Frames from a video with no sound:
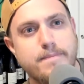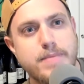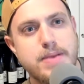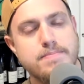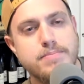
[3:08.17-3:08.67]

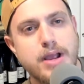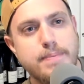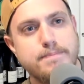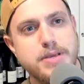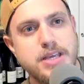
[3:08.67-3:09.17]
It
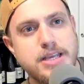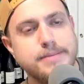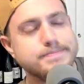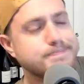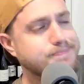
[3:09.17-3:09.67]
might be
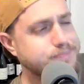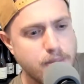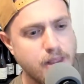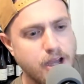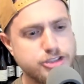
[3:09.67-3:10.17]

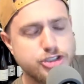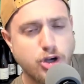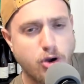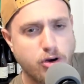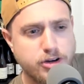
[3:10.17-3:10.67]
a
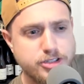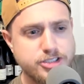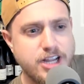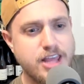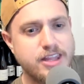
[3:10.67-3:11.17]
charge
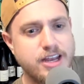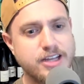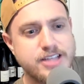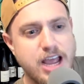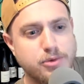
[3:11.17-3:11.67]
and then
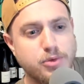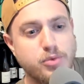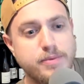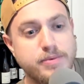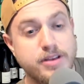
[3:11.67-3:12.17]
attack with a
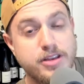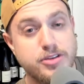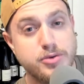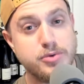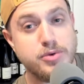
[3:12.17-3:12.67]
weapon and
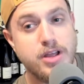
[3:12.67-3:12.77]
do